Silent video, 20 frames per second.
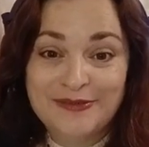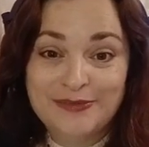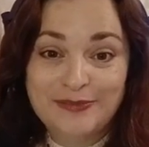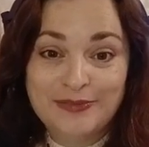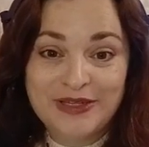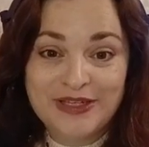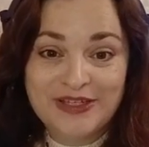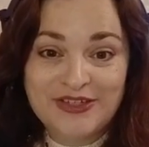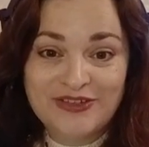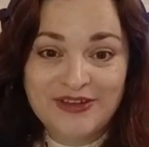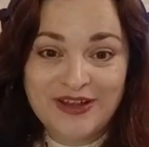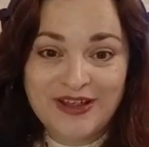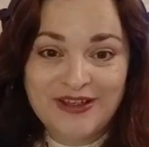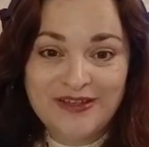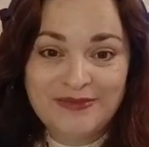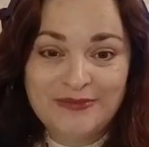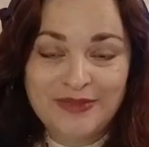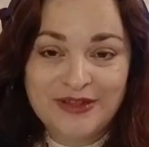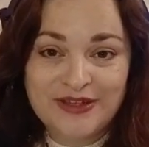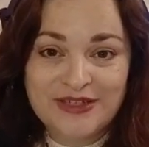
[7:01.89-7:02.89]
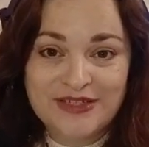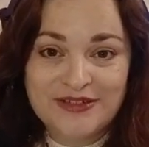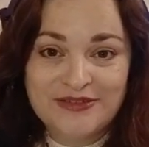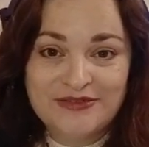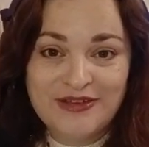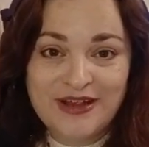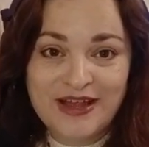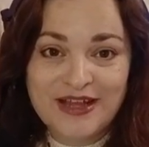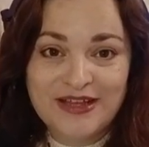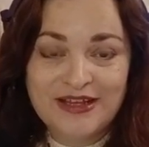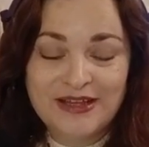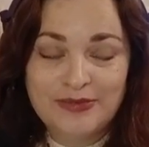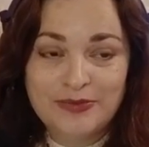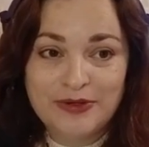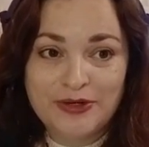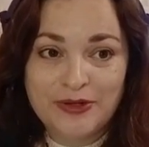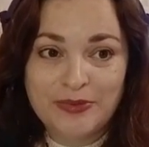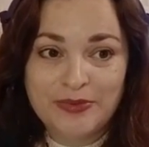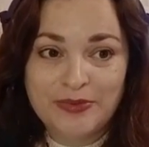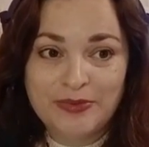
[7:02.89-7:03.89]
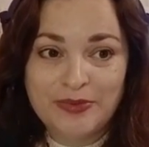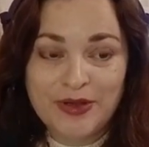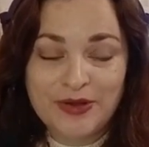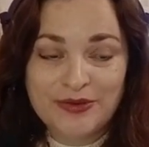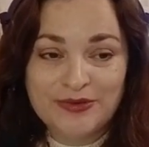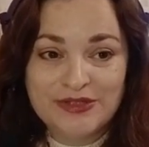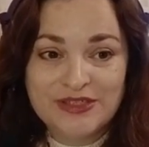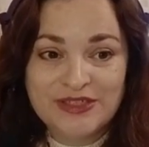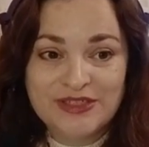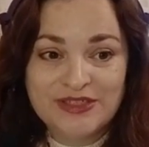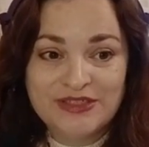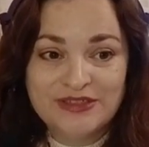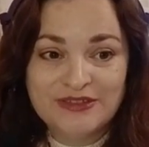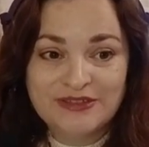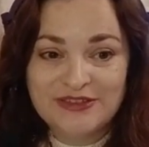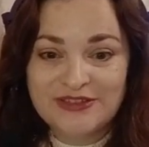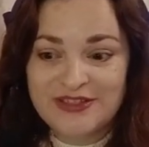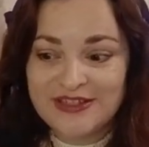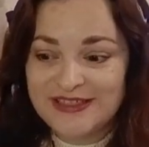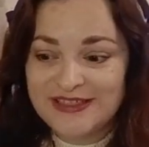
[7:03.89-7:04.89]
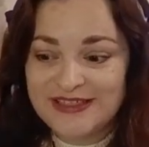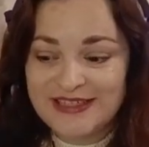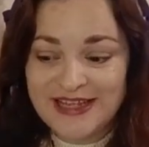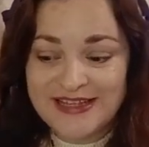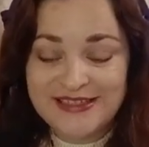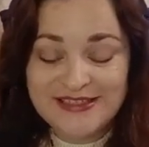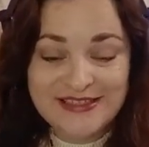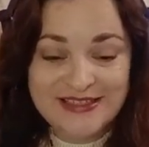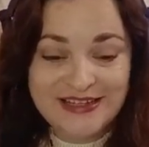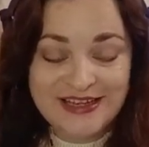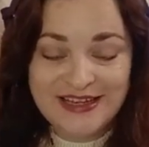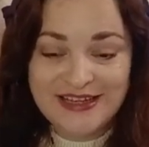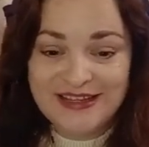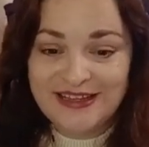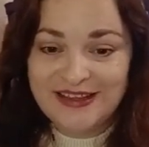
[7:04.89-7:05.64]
Petra, my dear friend, put up a post just yesterday,